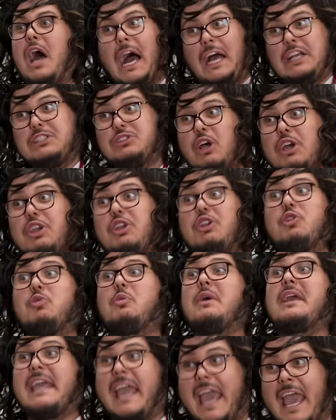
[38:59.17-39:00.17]
I saw you
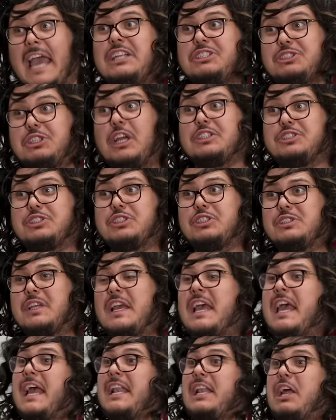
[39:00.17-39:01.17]
doing hand gestures,
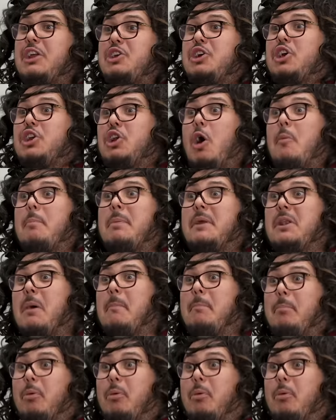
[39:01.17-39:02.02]
and now you're gonna open a